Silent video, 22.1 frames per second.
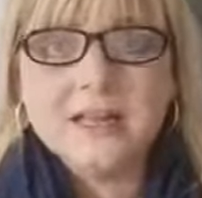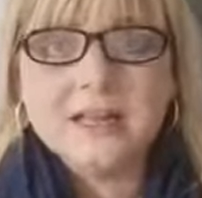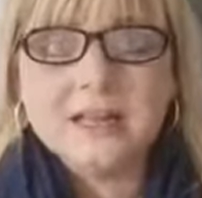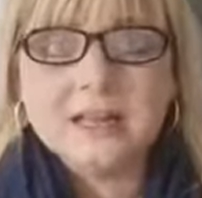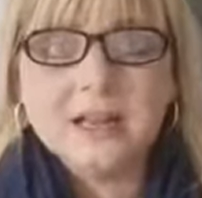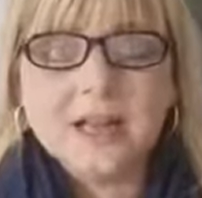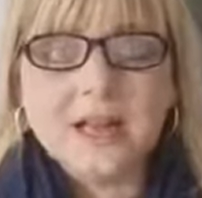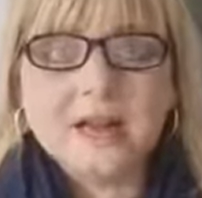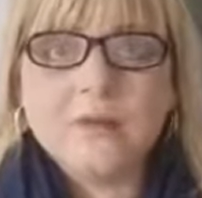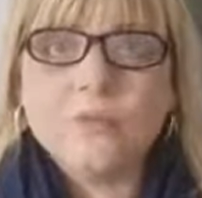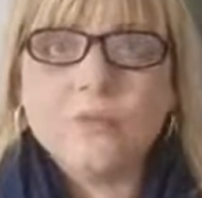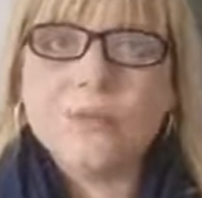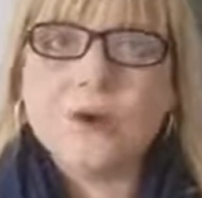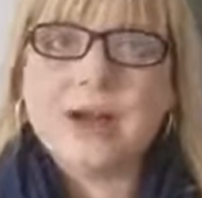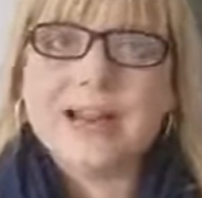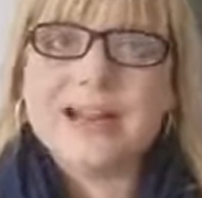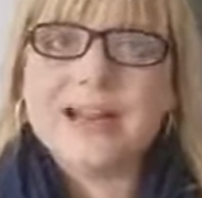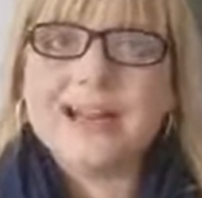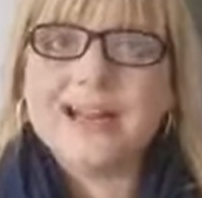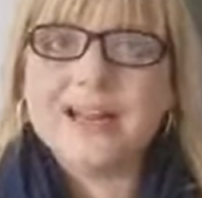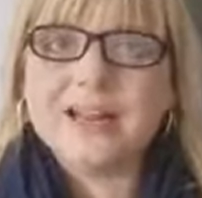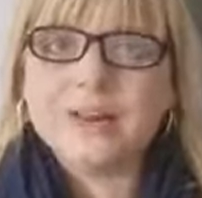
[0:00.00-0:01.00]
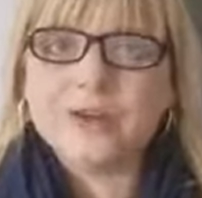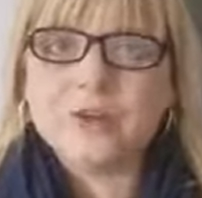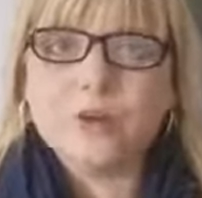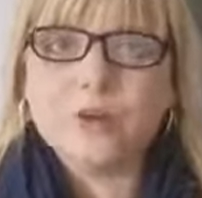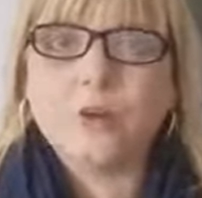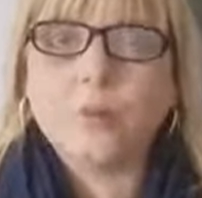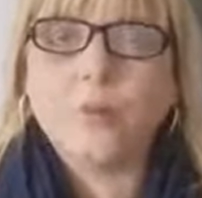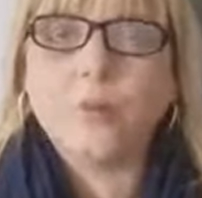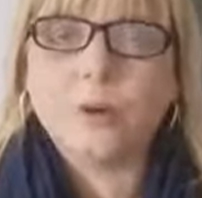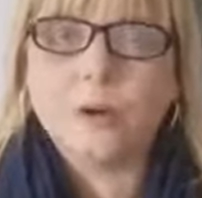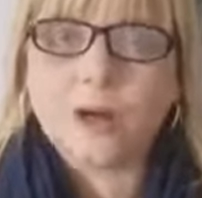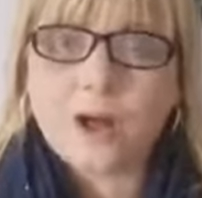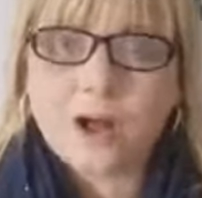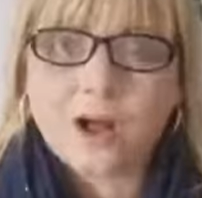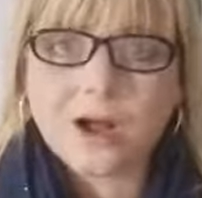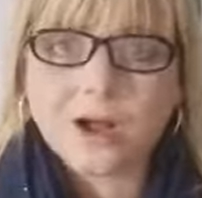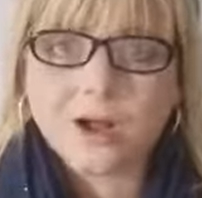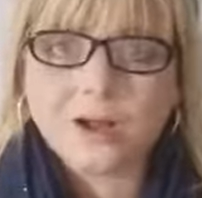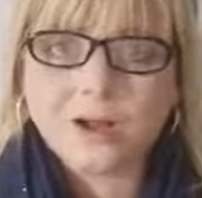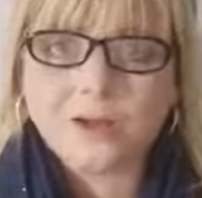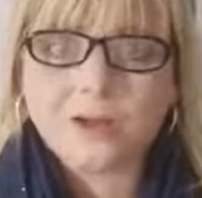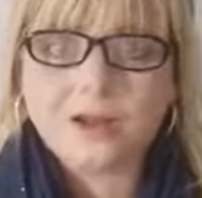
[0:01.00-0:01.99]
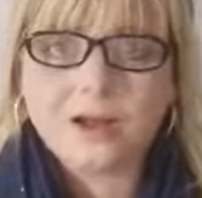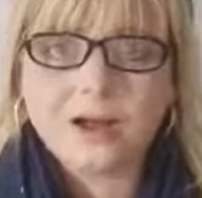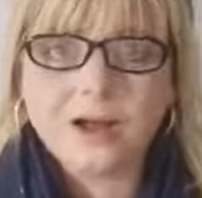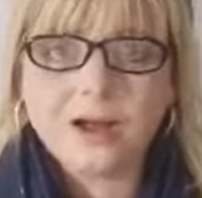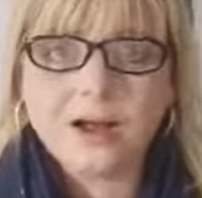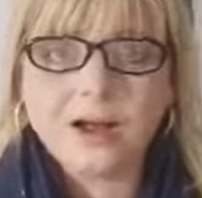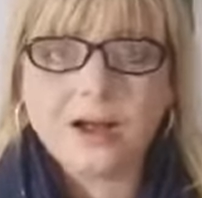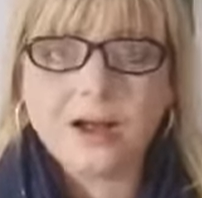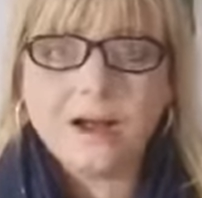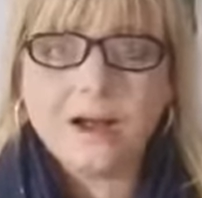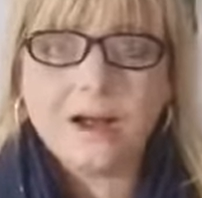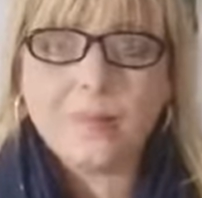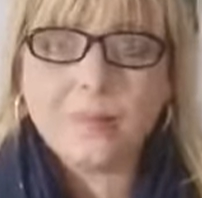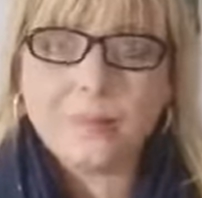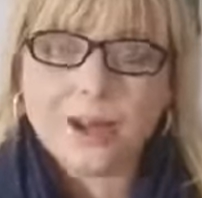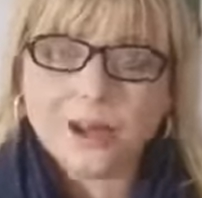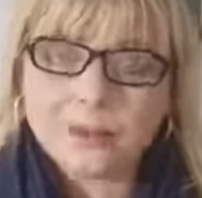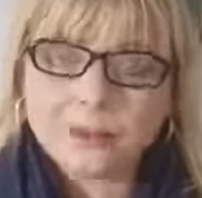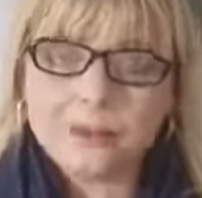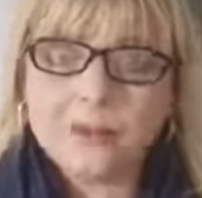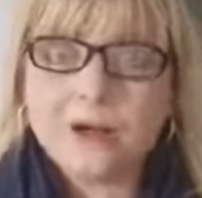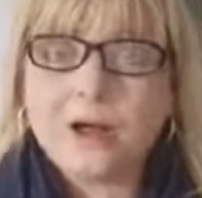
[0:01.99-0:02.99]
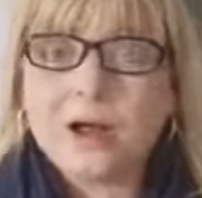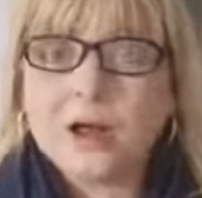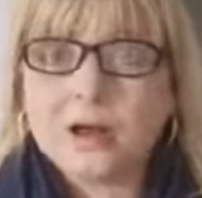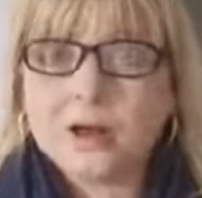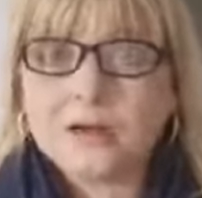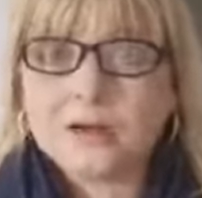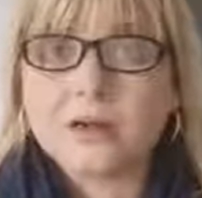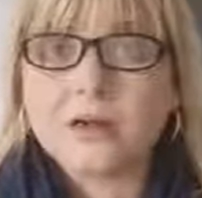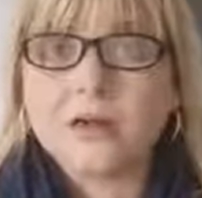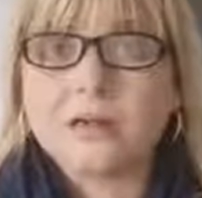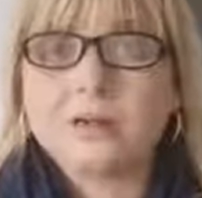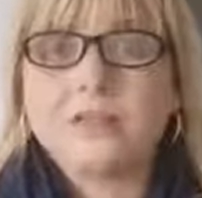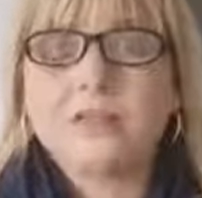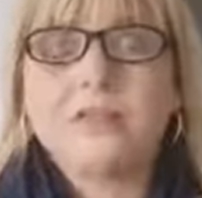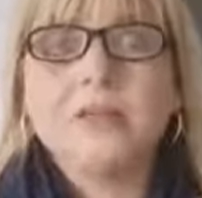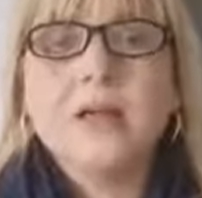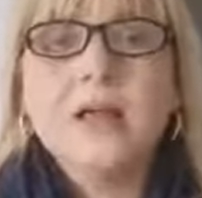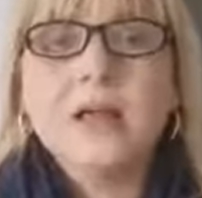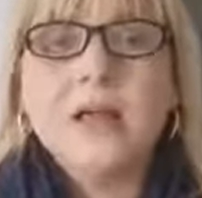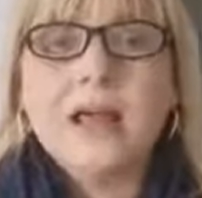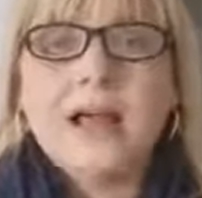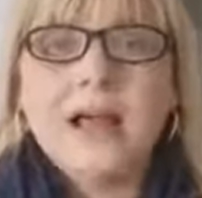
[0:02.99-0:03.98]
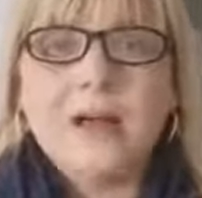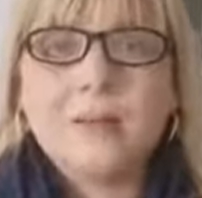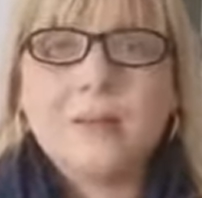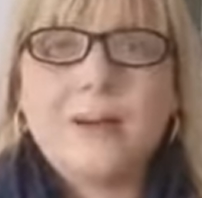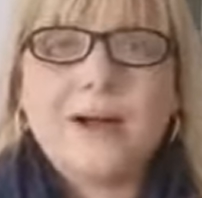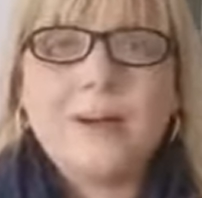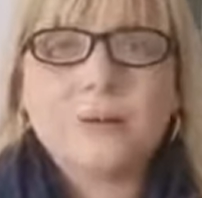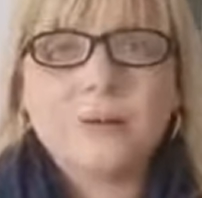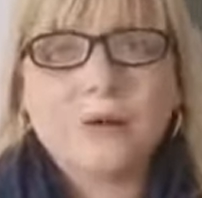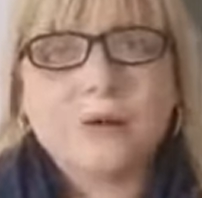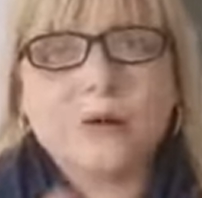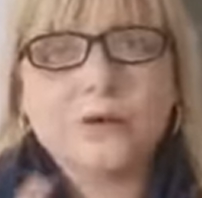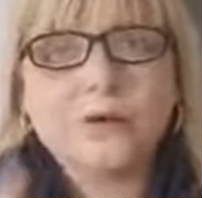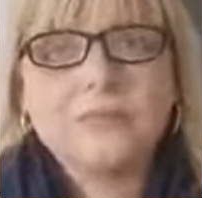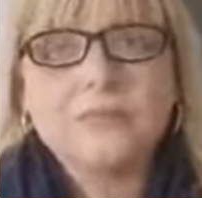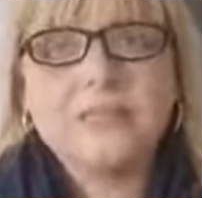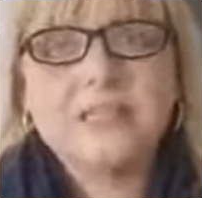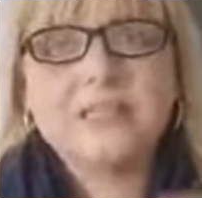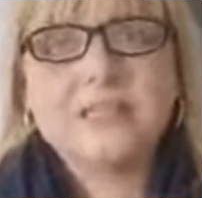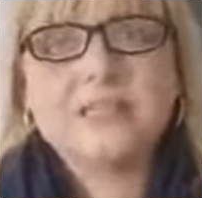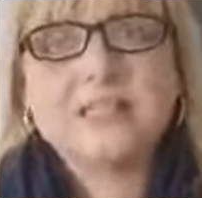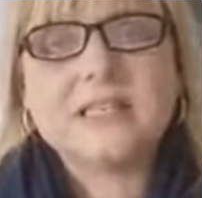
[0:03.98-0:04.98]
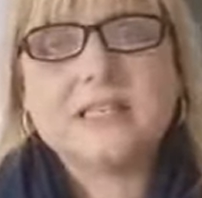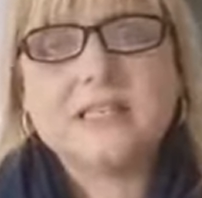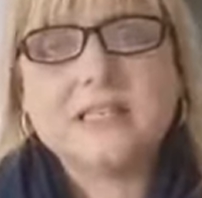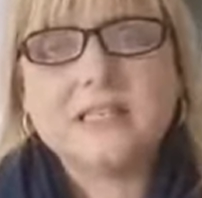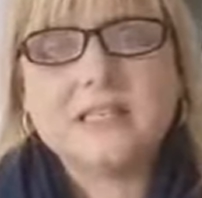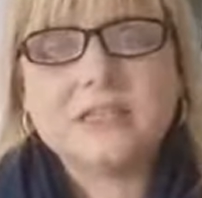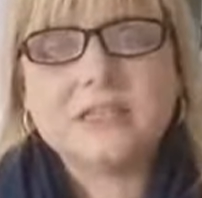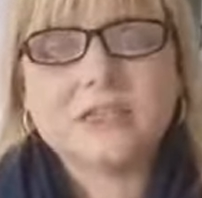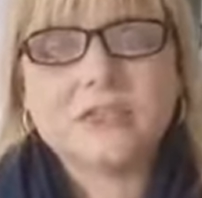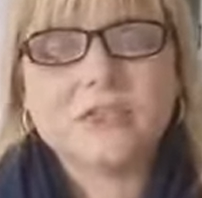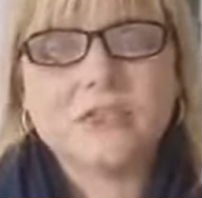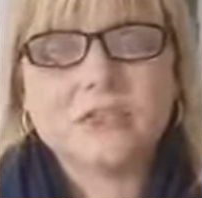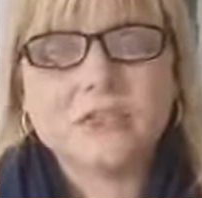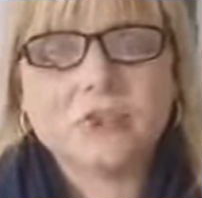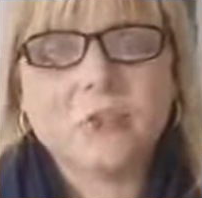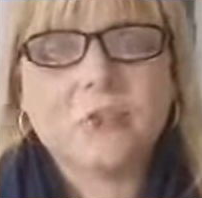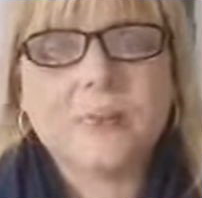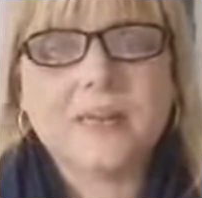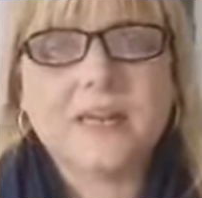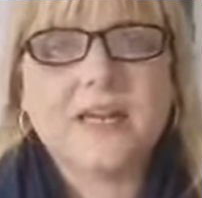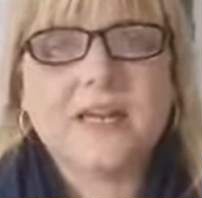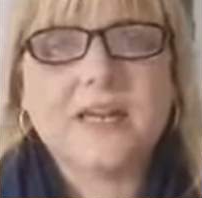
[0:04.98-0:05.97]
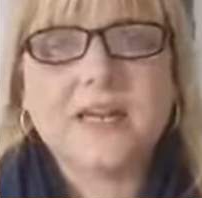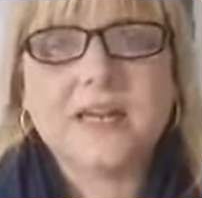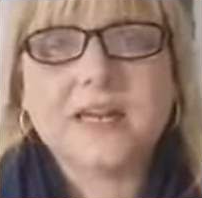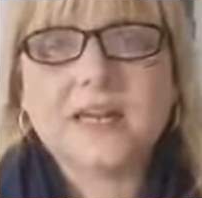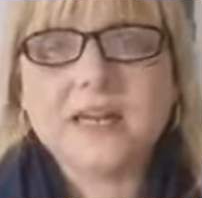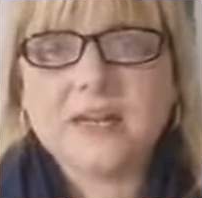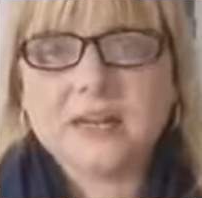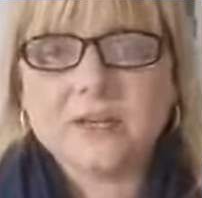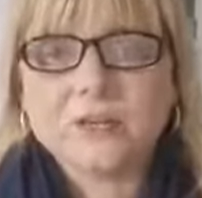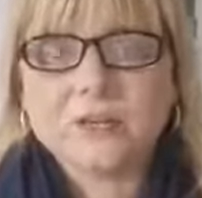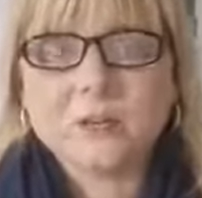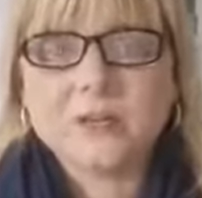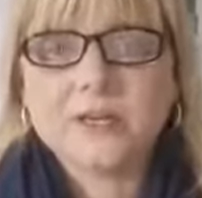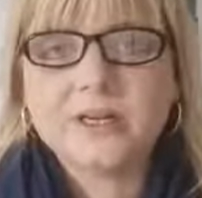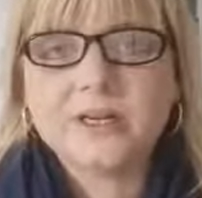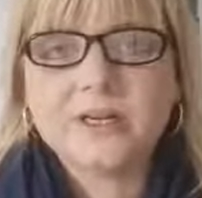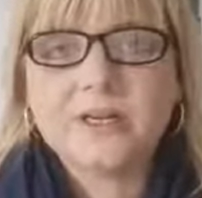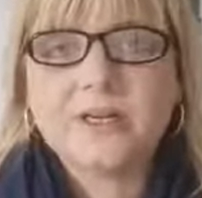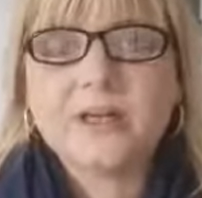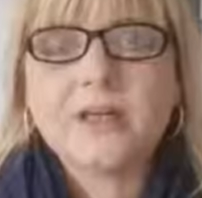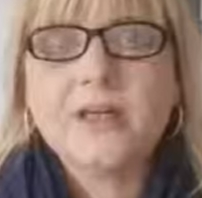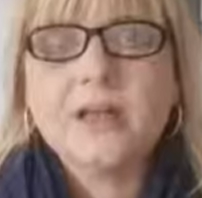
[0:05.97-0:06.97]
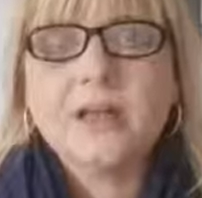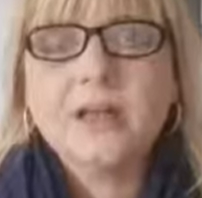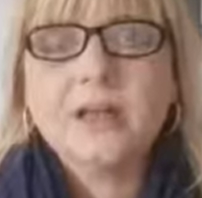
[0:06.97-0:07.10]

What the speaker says: in writing a new blog about the Holocaust, about all of these leaders just being here in Israel,